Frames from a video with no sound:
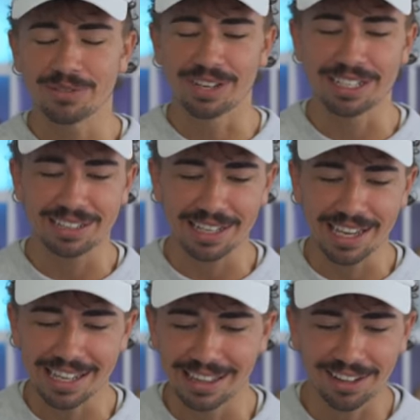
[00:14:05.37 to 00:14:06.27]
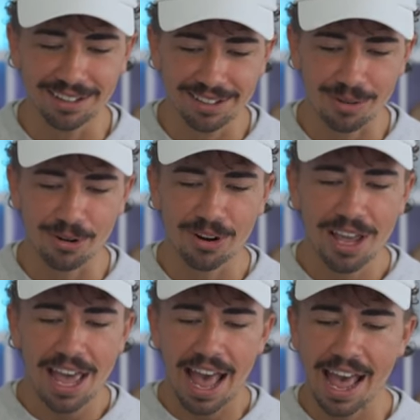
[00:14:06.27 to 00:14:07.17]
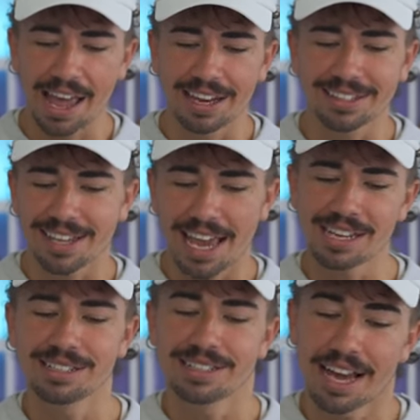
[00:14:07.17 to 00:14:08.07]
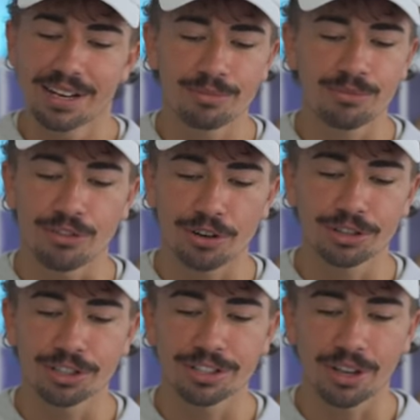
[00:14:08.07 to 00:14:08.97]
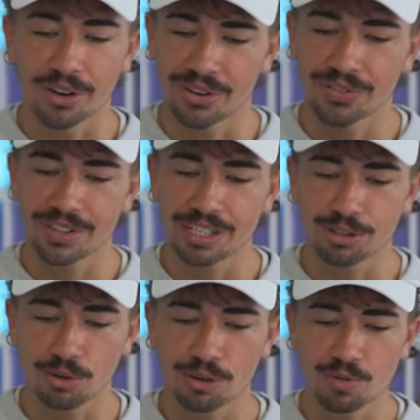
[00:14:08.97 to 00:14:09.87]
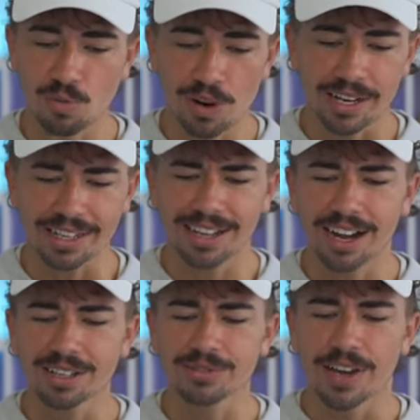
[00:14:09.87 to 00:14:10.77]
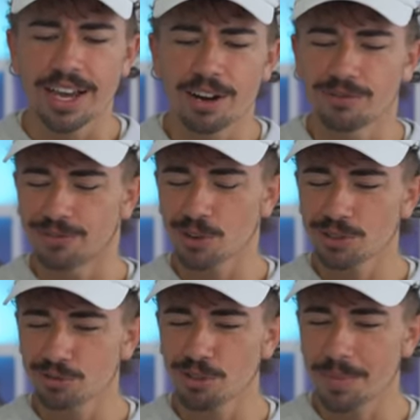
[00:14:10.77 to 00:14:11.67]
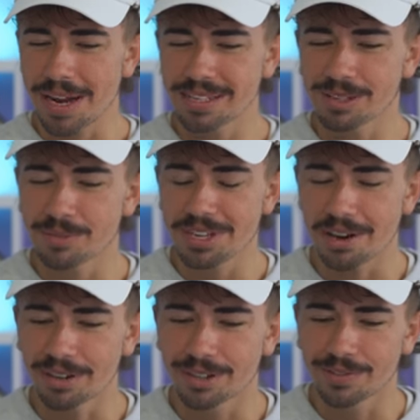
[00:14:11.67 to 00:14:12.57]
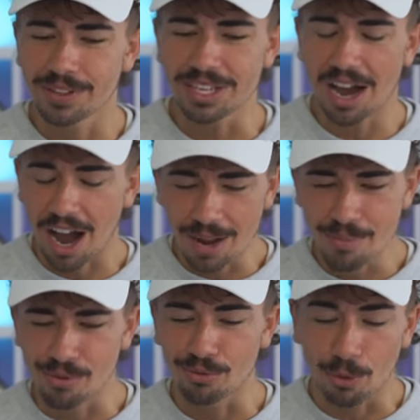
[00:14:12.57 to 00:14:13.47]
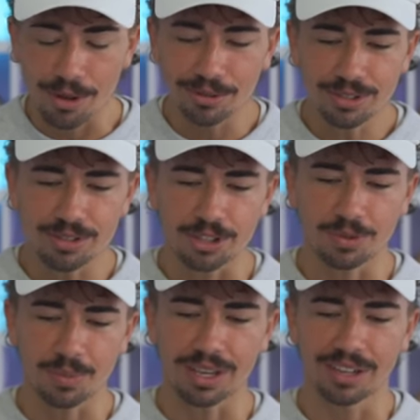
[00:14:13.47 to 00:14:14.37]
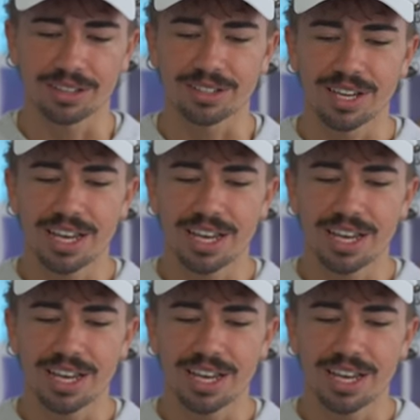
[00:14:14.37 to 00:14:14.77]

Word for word: releasing in the summer, and it's it's a denim version of the Jordan 1. It kind of first reminded me of the Hyper Royals just because